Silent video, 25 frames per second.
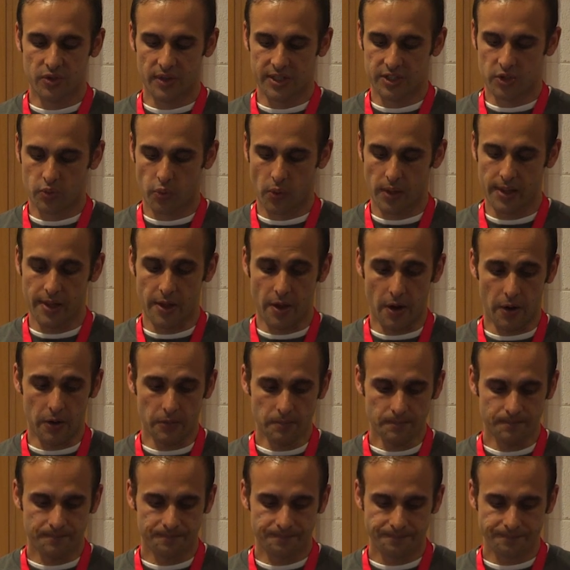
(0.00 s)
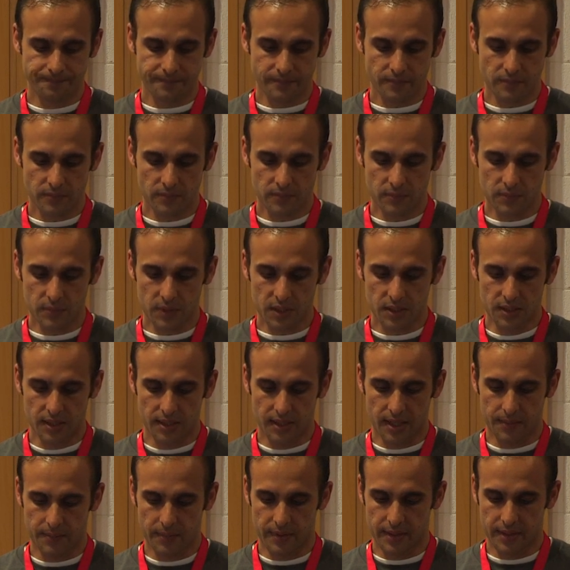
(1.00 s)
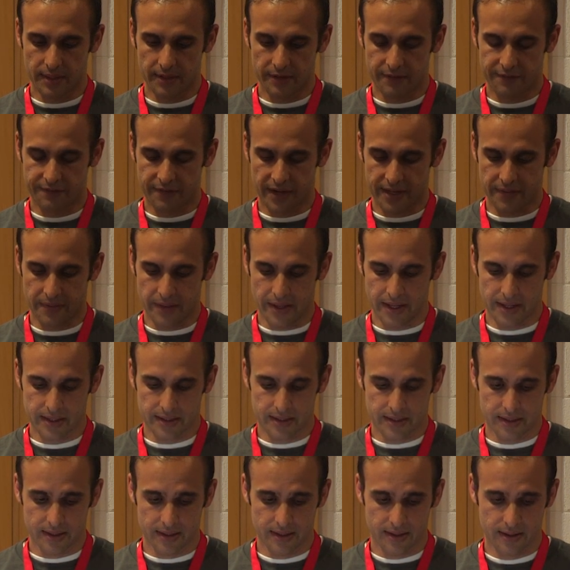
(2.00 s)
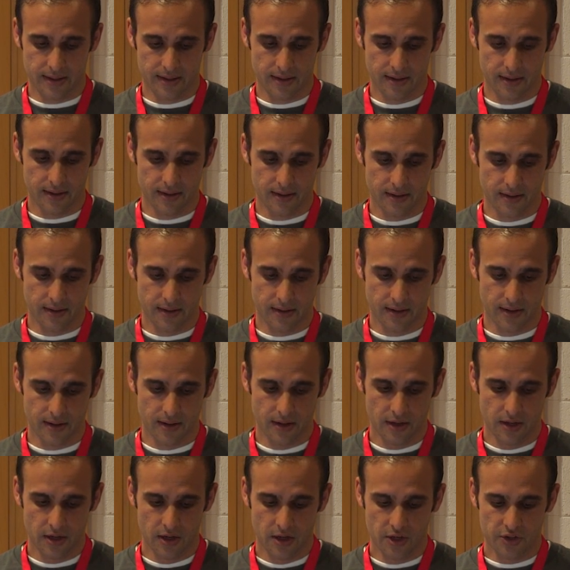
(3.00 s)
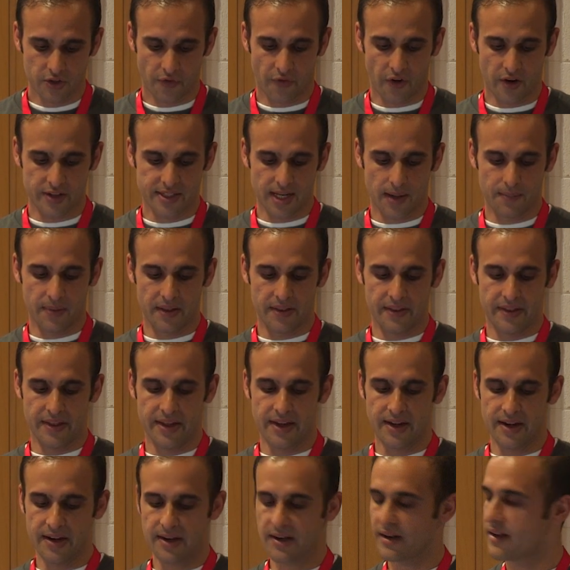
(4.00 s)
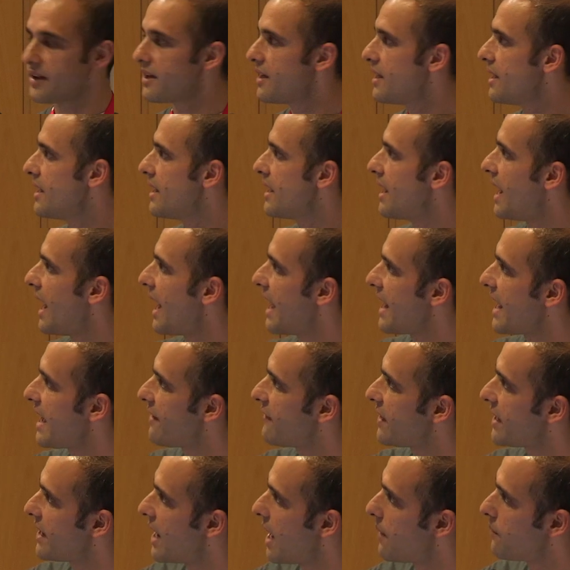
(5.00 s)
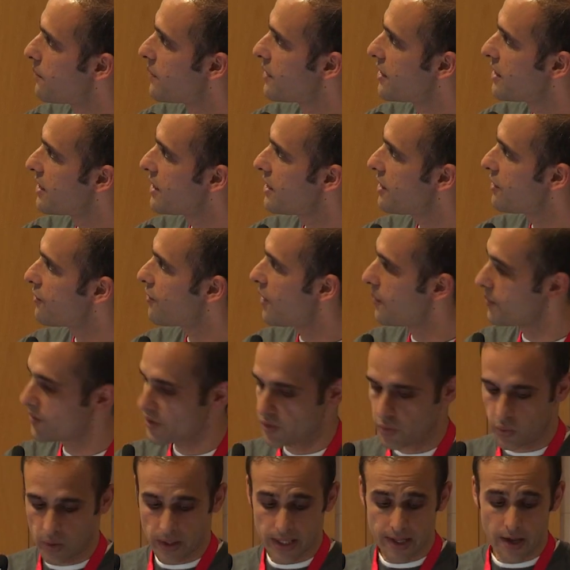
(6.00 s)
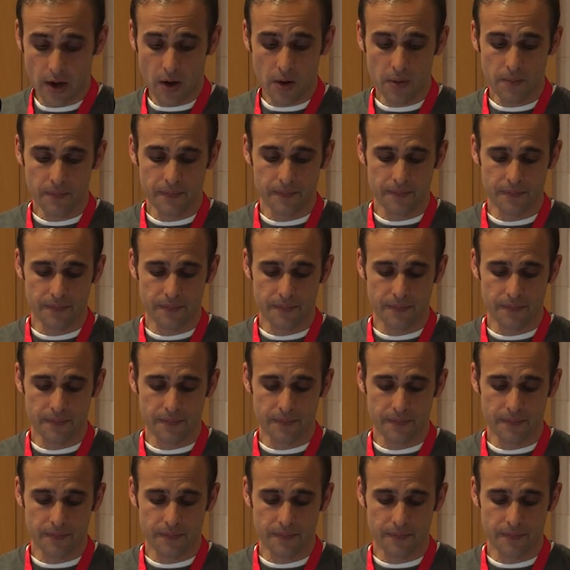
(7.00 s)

do in Twilio, let me find that. So for example, in here, I have a number from Twilio.